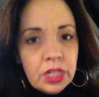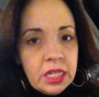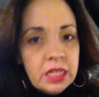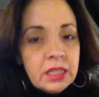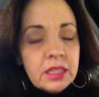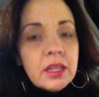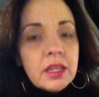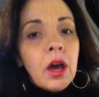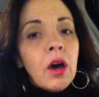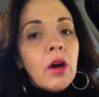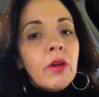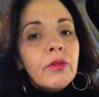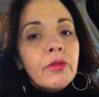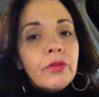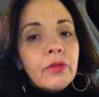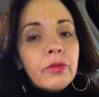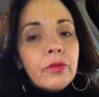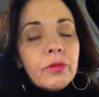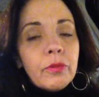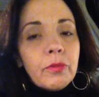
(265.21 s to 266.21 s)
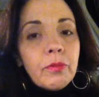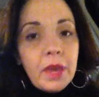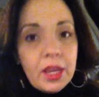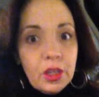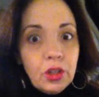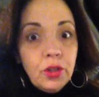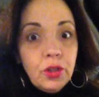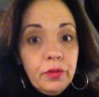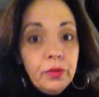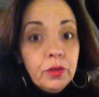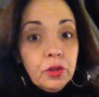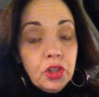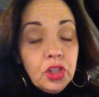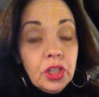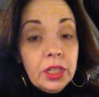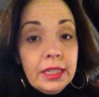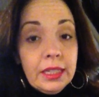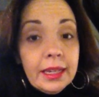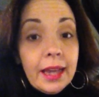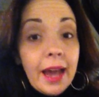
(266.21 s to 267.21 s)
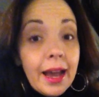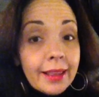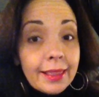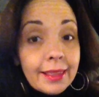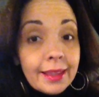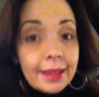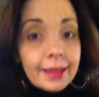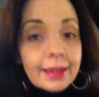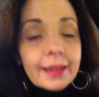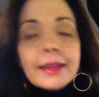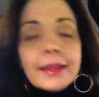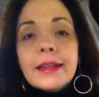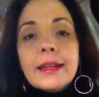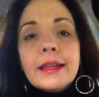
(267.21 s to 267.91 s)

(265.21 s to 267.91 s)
itself makes you feel chilly, I think.